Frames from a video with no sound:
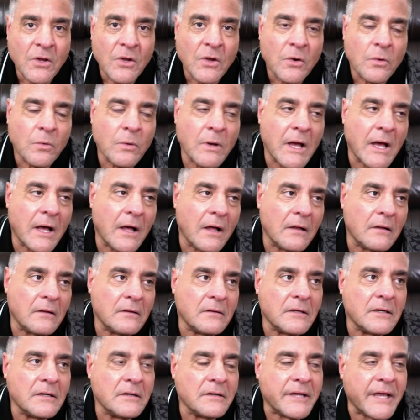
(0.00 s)

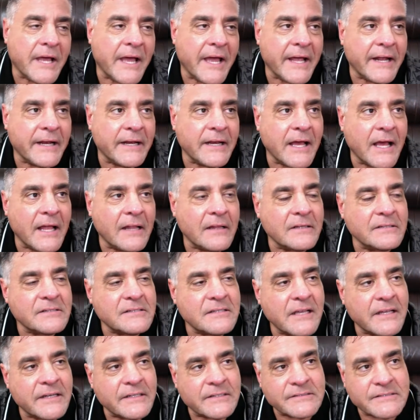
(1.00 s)
Well, okay, not let's
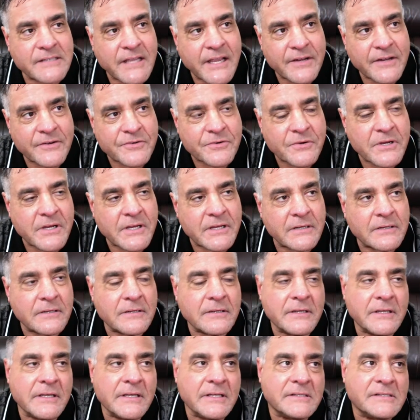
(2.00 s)
not exaggerate.
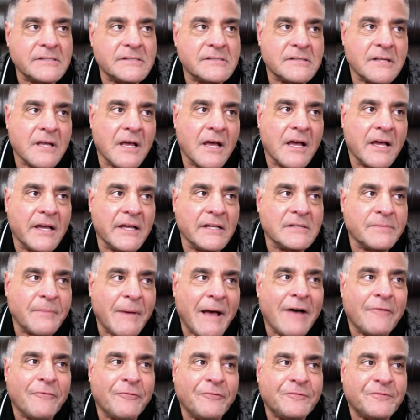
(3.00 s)
It's uh, it's
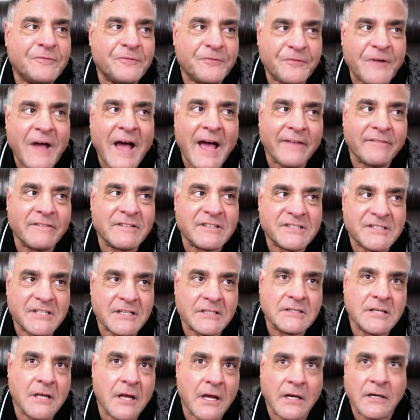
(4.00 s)
about five to
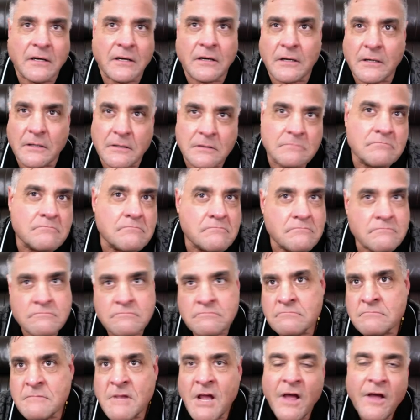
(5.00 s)
six hundred
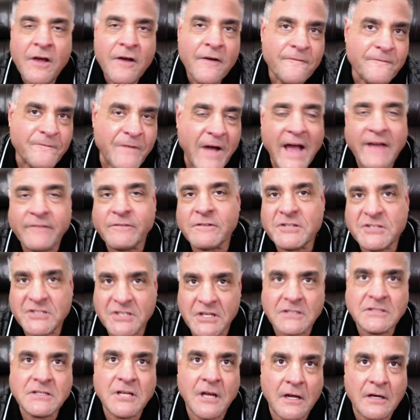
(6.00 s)
five or
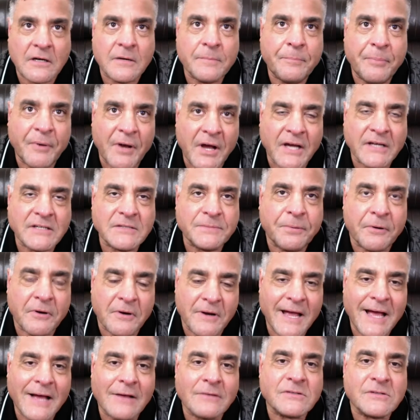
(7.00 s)
six hundred bucks per
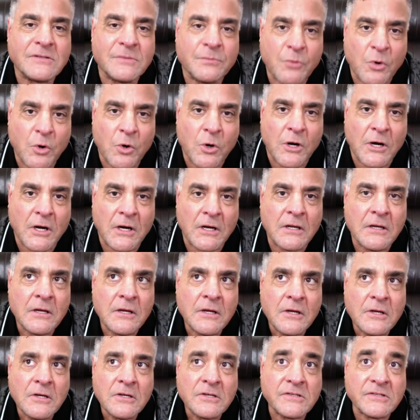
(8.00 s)
ounce more.
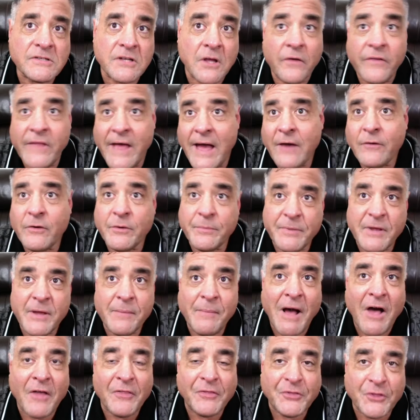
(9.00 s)
So that would be
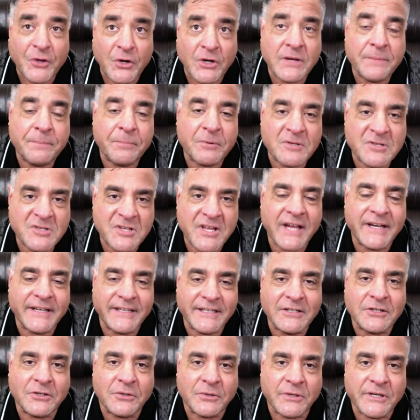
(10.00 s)
about 30%
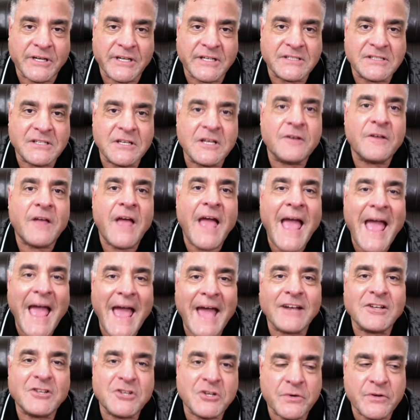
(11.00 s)
increase. It
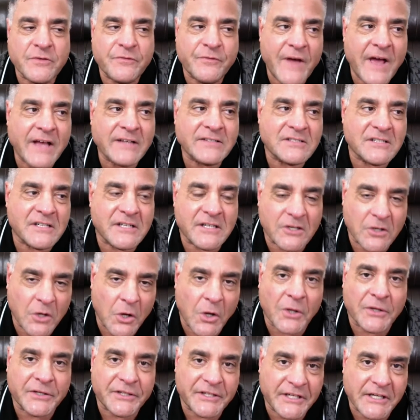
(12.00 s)
had you invested in
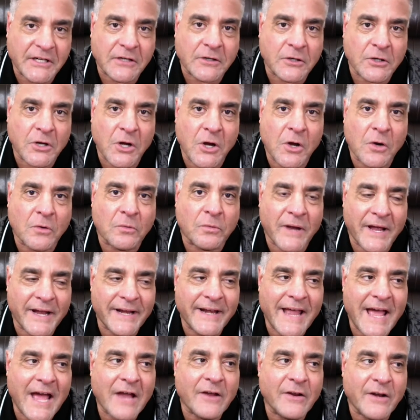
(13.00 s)
gold a year ago, right
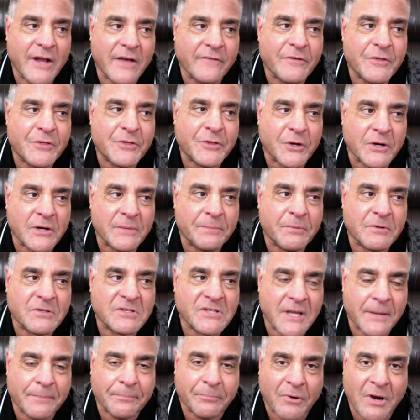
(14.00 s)
now you'd have a
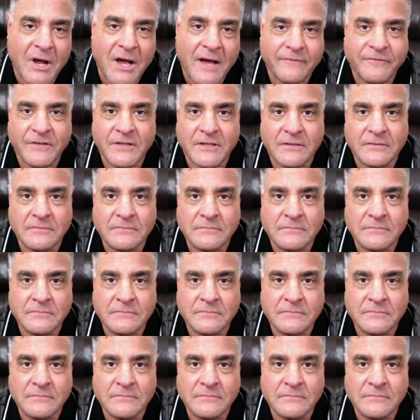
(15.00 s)
30% profit.